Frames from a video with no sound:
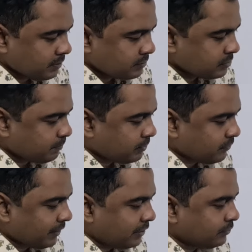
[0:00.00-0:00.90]
So put
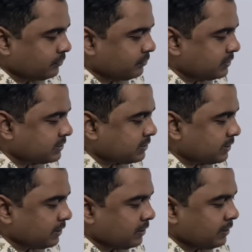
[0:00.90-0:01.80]
value is
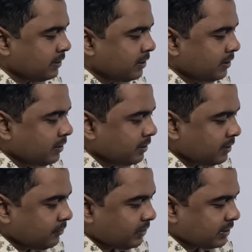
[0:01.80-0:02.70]

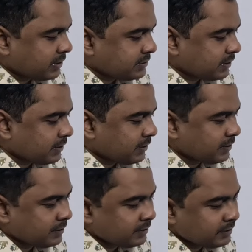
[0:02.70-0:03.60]
what you can say,
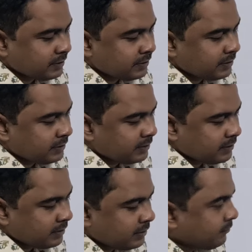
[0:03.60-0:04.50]

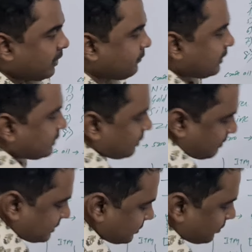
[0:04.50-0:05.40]

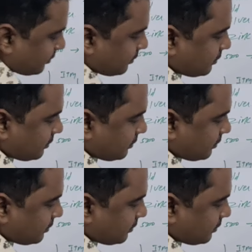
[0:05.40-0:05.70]
5,800.